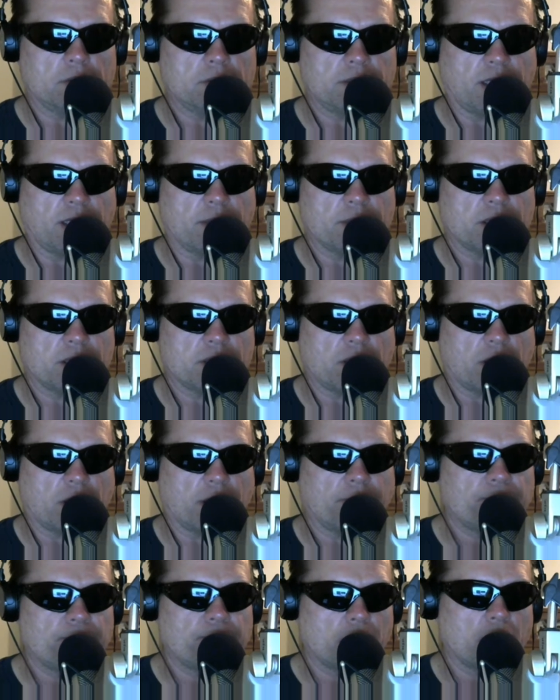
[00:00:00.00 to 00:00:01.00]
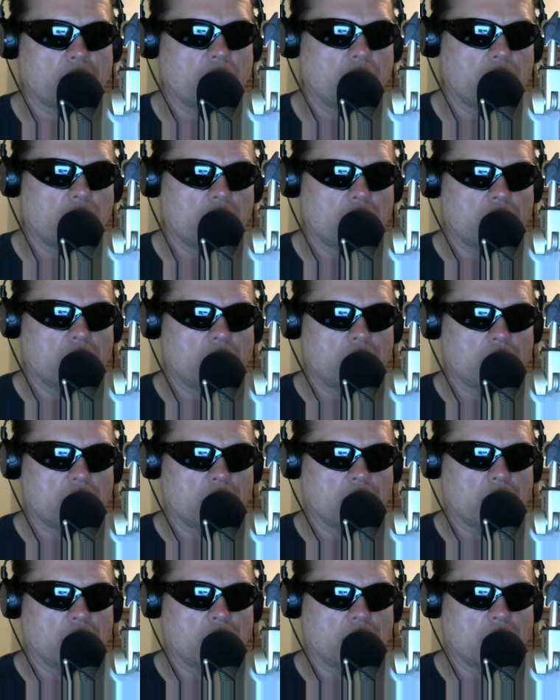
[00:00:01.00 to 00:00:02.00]
Damn it, sorry.
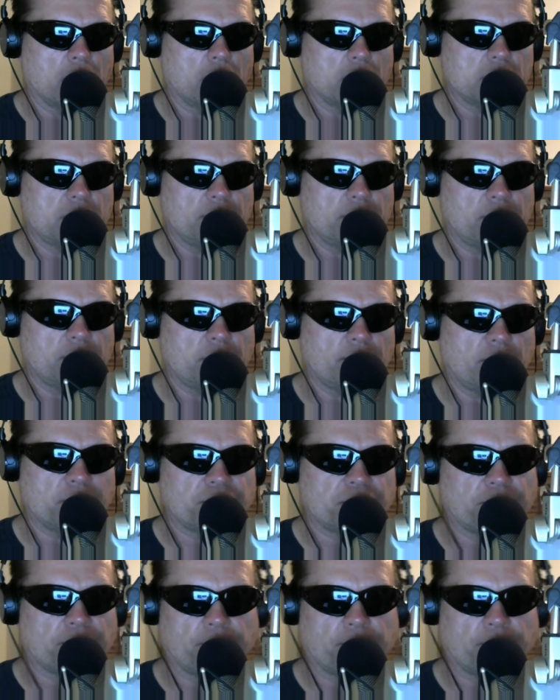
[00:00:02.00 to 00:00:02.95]
Something about your